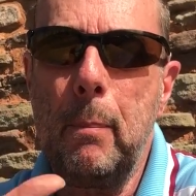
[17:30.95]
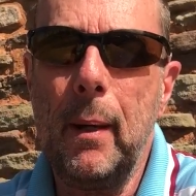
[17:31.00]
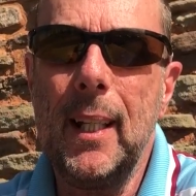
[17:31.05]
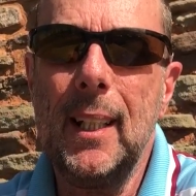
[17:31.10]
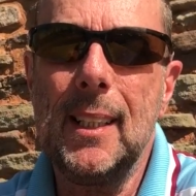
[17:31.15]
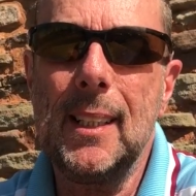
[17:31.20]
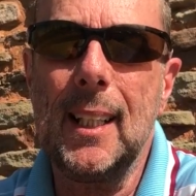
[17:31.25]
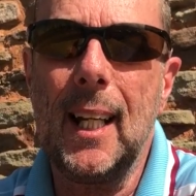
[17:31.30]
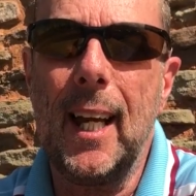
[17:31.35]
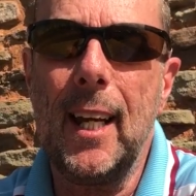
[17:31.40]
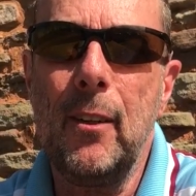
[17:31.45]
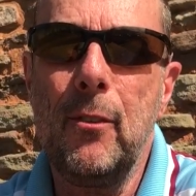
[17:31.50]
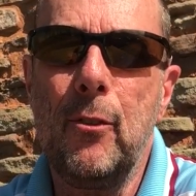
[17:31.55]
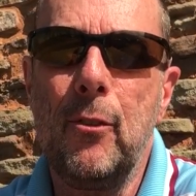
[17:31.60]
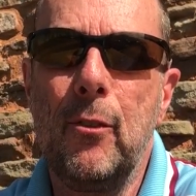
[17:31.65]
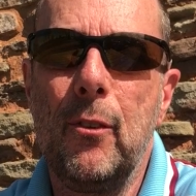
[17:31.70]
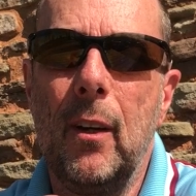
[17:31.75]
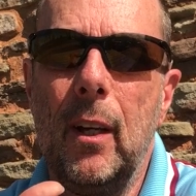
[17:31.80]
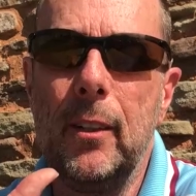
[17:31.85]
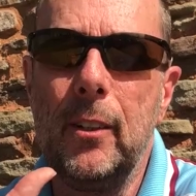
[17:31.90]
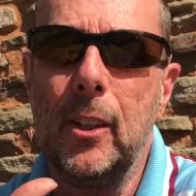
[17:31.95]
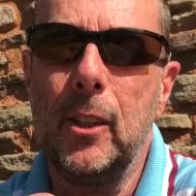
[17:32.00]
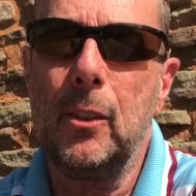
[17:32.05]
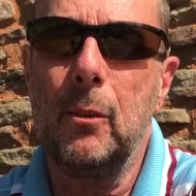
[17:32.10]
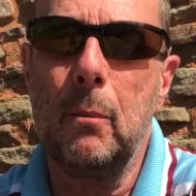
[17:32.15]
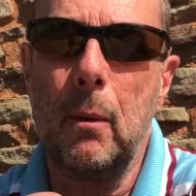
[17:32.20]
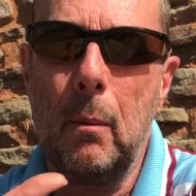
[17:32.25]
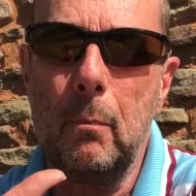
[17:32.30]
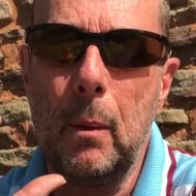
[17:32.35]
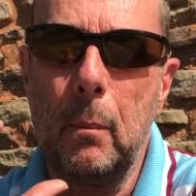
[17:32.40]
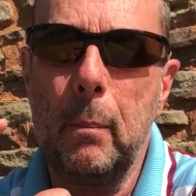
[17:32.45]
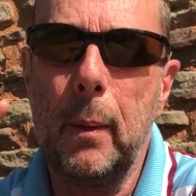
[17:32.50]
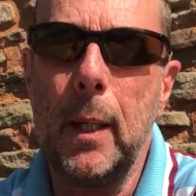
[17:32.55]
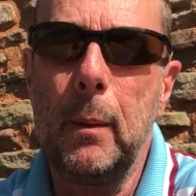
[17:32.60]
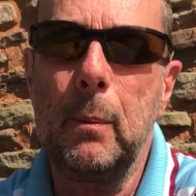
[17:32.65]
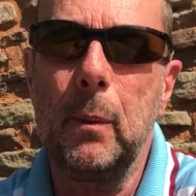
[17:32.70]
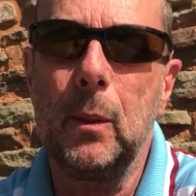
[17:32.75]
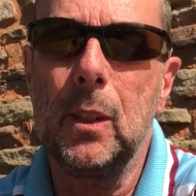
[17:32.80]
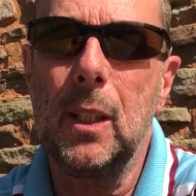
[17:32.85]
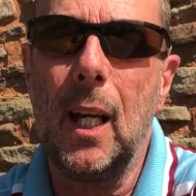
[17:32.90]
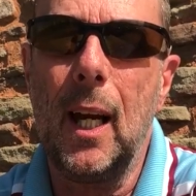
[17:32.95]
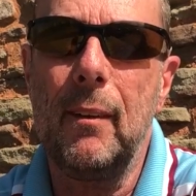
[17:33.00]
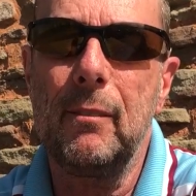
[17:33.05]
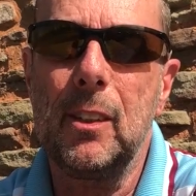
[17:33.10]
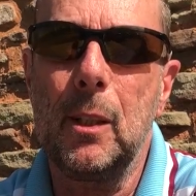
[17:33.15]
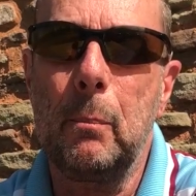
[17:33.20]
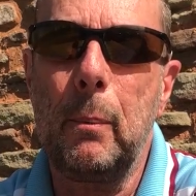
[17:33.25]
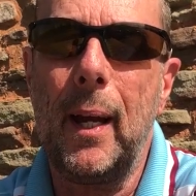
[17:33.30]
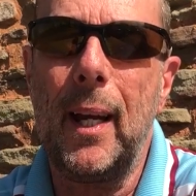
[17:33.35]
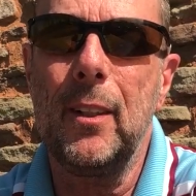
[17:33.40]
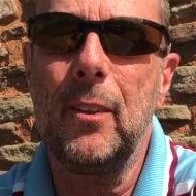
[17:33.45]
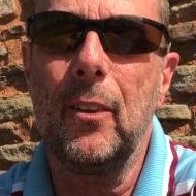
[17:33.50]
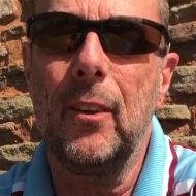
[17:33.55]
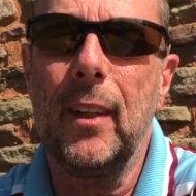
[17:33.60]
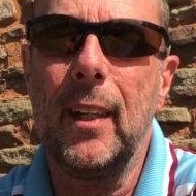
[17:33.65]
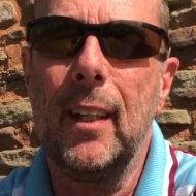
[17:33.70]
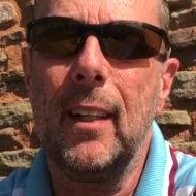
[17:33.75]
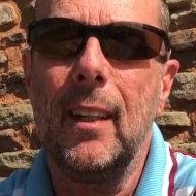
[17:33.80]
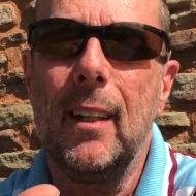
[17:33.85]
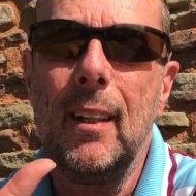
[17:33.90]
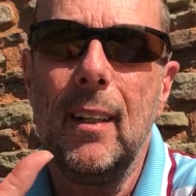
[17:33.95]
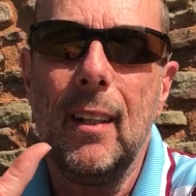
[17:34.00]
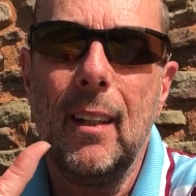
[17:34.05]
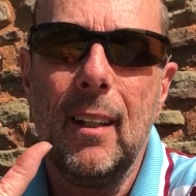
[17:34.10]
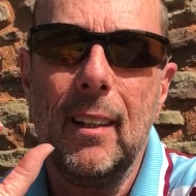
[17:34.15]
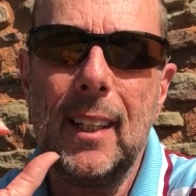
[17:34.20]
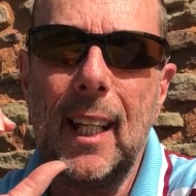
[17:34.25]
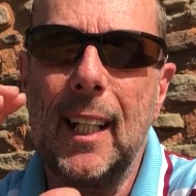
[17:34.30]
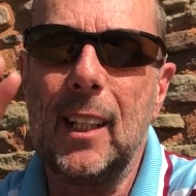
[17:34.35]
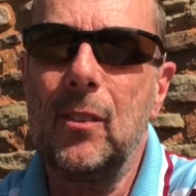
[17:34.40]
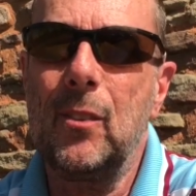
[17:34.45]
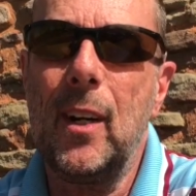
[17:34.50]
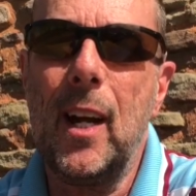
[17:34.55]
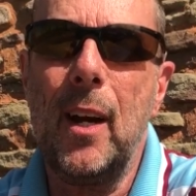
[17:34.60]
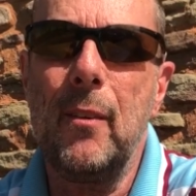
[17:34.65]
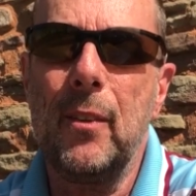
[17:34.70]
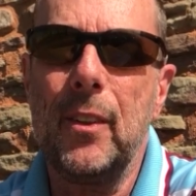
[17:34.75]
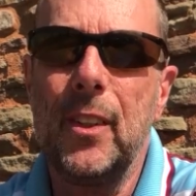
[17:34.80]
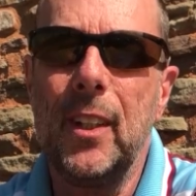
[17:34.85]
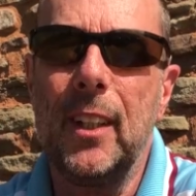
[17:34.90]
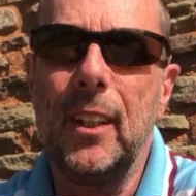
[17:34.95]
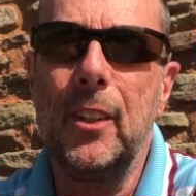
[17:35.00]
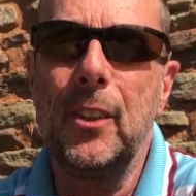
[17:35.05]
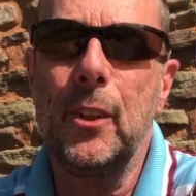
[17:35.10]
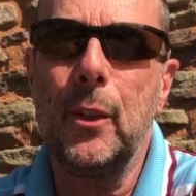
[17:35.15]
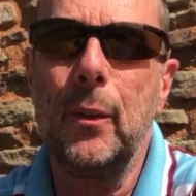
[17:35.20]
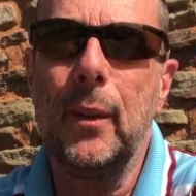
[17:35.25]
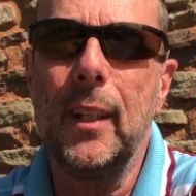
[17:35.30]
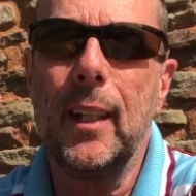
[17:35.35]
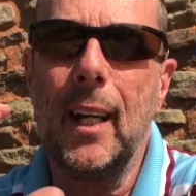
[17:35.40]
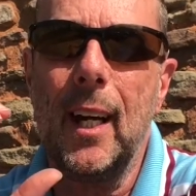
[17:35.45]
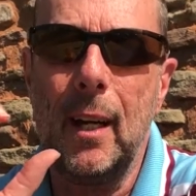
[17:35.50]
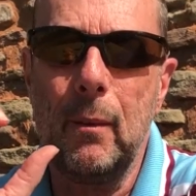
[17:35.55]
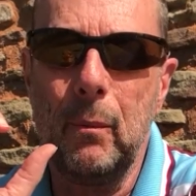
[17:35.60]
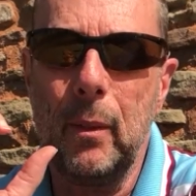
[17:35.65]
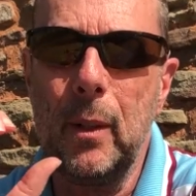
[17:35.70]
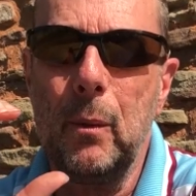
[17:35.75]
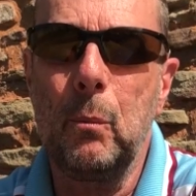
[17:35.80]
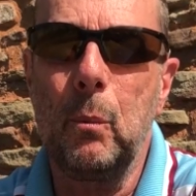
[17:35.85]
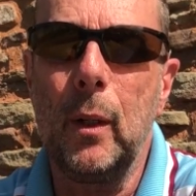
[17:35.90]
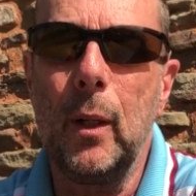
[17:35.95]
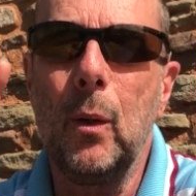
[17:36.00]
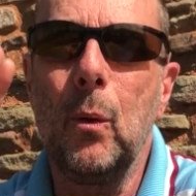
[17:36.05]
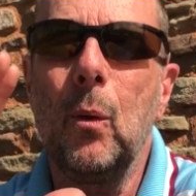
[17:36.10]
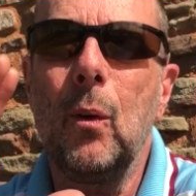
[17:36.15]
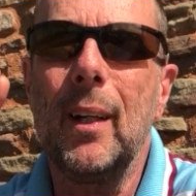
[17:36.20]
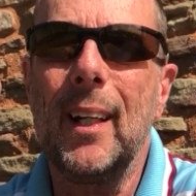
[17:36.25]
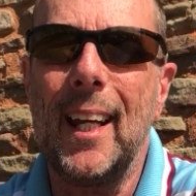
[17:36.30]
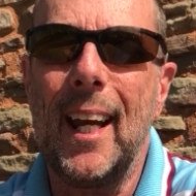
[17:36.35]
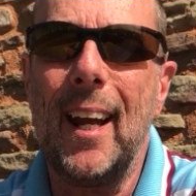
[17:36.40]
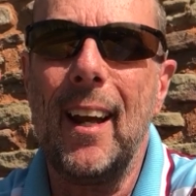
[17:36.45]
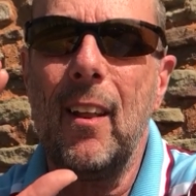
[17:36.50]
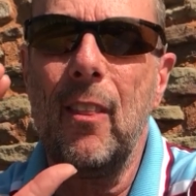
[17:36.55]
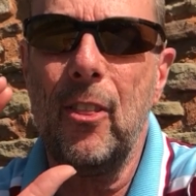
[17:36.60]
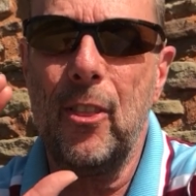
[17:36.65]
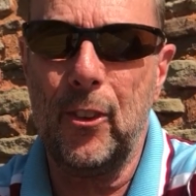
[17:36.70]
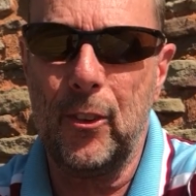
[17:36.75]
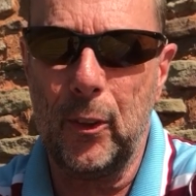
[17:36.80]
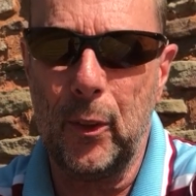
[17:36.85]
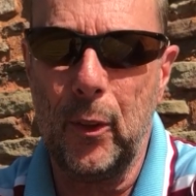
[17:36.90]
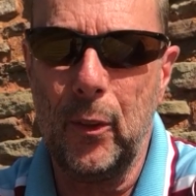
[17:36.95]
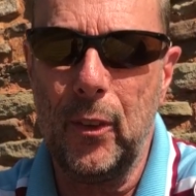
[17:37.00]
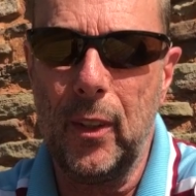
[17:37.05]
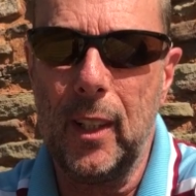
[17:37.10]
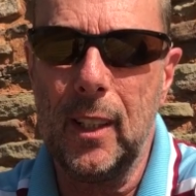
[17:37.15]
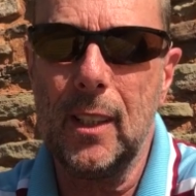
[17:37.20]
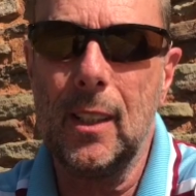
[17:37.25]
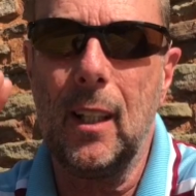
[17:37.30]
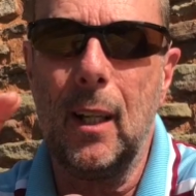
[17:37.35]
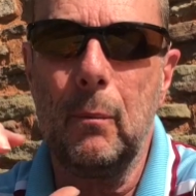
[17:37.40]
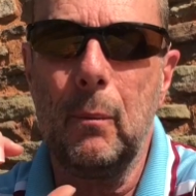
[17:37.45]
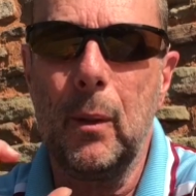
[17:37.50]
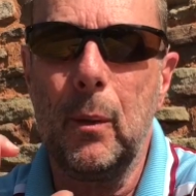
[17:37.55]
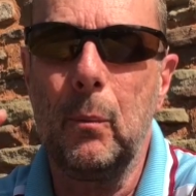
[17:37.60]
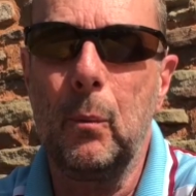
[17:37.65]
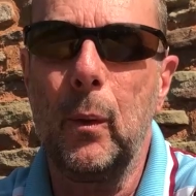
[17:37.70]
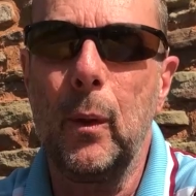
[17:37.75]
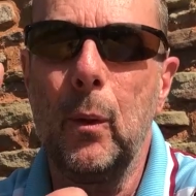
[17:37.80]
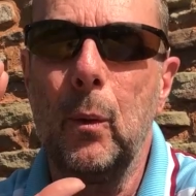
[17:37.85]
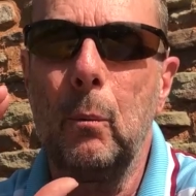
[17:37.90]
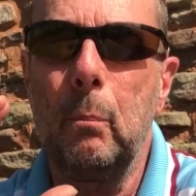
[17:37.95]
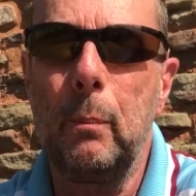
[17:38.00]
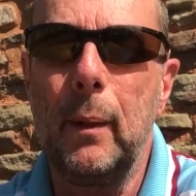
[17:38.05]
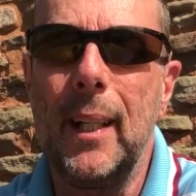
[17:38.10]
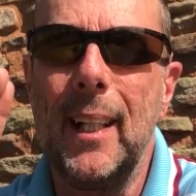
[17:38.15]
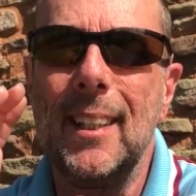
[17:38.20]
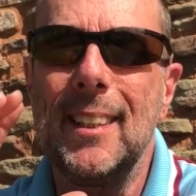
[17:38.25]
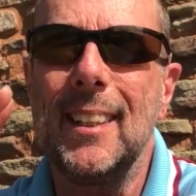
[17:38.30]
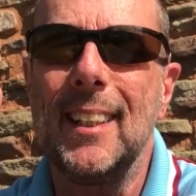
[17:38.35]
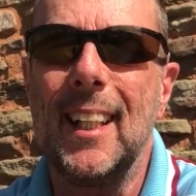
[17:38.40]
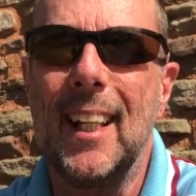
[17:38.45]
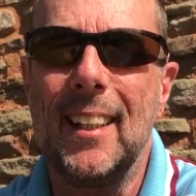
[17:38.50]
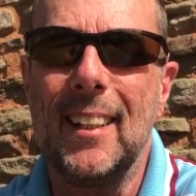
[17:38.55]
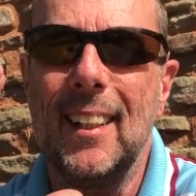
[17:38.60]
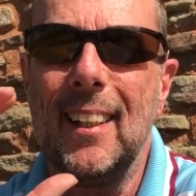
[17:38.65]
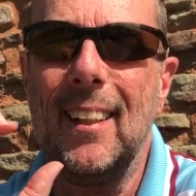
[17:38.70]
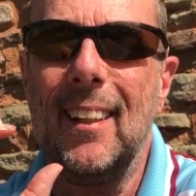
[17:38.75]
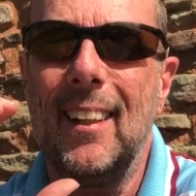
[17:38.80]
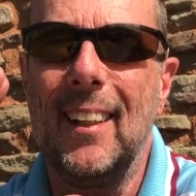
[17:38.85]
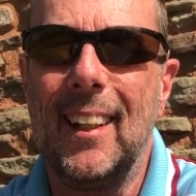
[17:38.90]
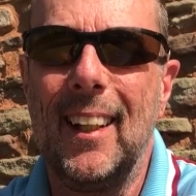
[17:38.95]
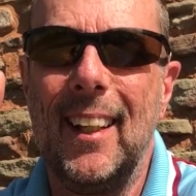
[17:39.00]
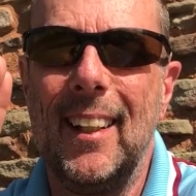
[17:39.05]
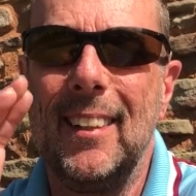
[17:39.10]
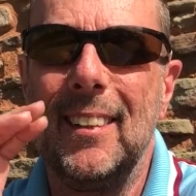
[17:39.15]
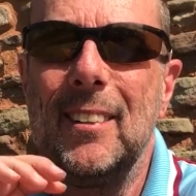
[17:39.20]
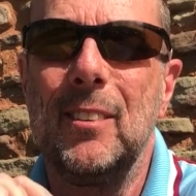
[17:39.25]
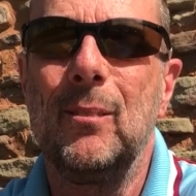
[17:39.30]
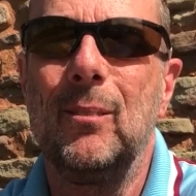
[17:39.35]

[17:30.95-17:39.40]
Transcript: be safe and just remember people's lives depend on it. Thanks for everything you're doing and we will get through this and we will be together again.